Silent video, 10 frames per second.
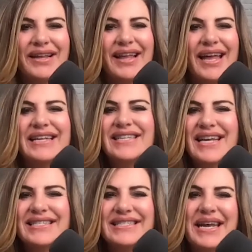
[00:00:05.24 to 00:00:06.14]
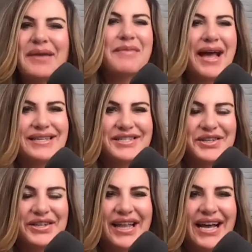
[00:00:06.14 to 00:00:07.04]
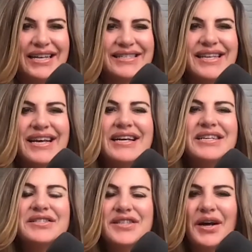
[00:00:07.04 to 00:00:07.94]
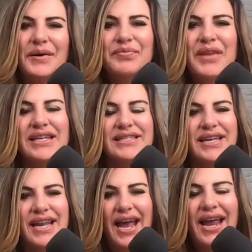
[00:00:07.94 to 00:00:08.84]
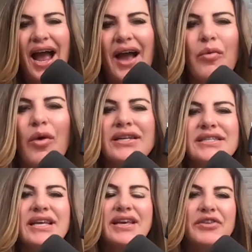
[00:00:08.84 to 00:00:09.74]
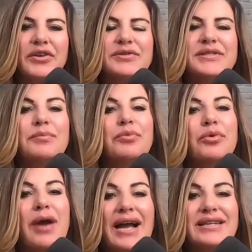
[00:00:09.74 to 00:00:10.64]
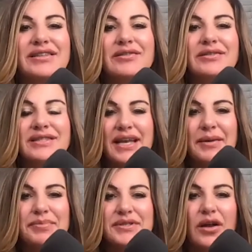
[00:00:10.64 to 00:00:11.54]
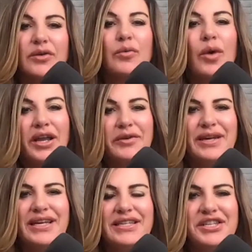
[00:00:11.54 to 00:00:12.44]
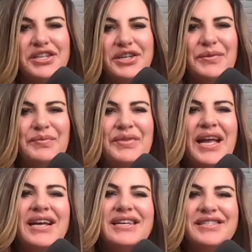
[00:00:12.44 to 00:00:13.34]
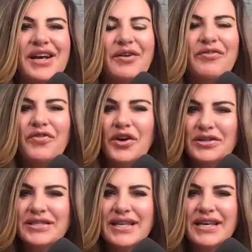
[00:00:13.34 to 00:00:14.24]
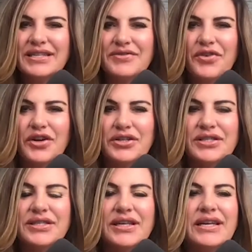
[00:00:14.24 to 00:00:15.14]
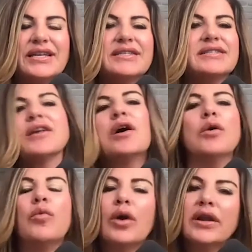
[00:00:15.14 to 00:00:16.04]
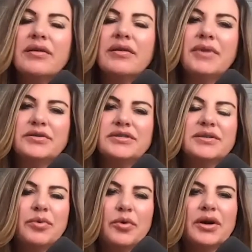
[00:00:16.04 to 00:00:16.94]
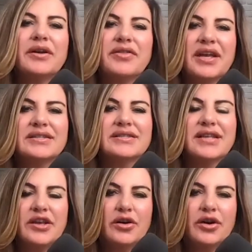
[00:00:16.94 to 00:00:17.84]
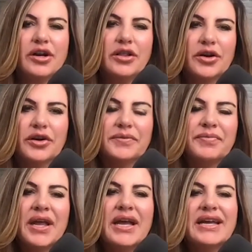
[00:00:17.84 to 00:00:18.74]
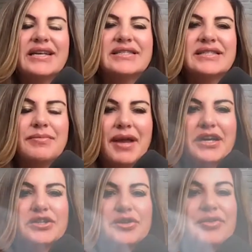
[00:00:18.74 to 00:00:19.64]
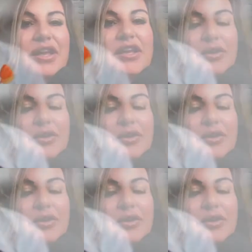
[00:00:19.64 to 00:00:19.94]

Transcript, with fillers: Meal and a Tasting Masterclass. So, today I want to give you some practical tips on what you need to do. So, first things first is one of the most important things that you're going to learn is to make sure that